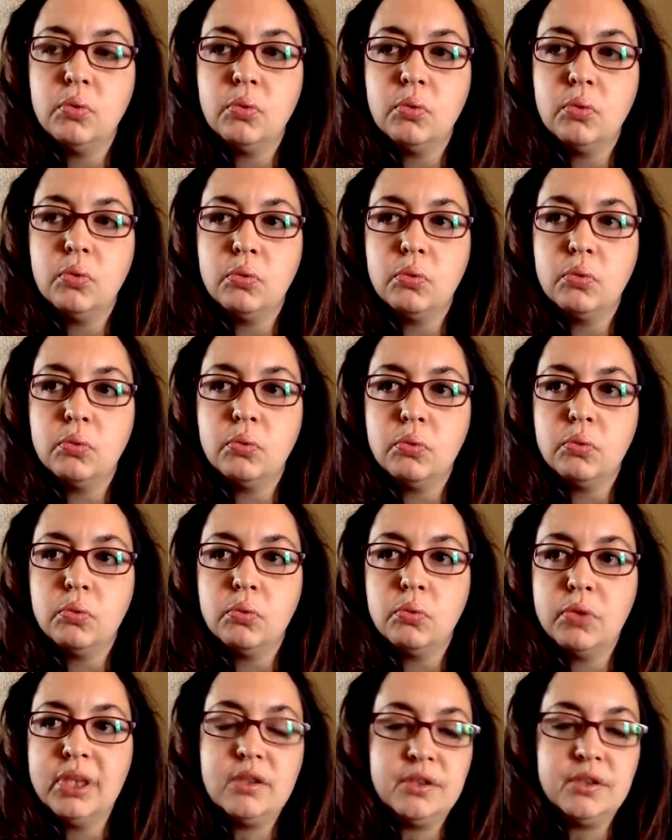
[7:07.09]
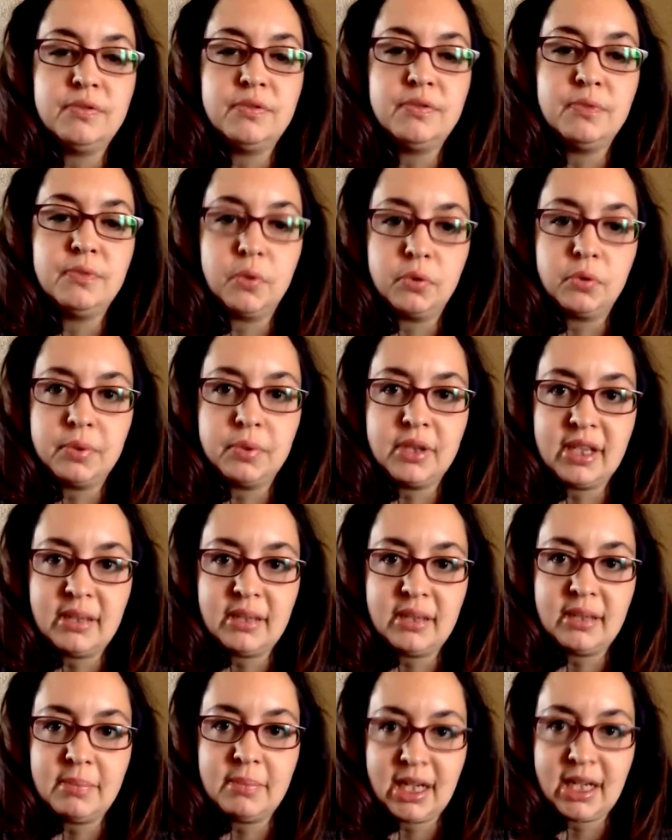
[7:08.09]
really good vulnerability
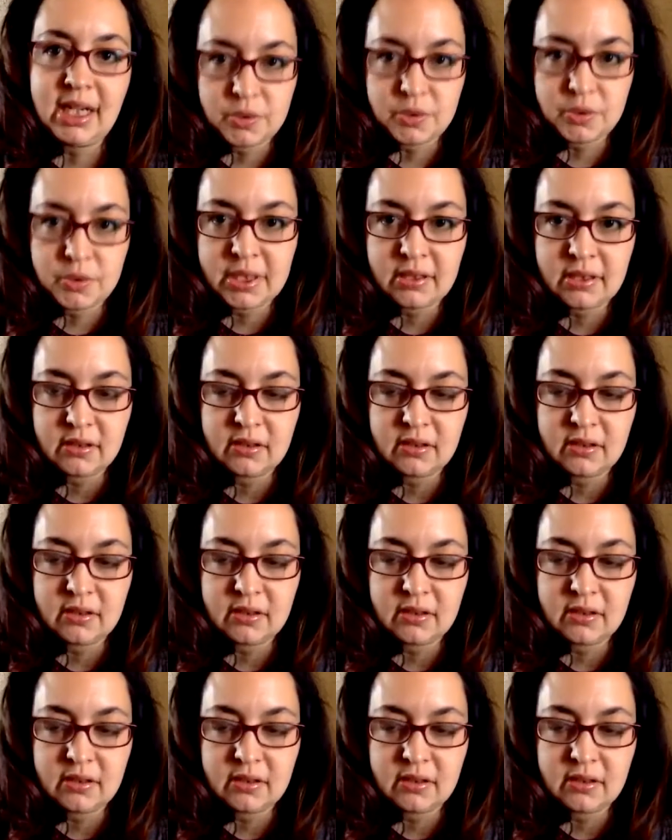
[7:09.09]
management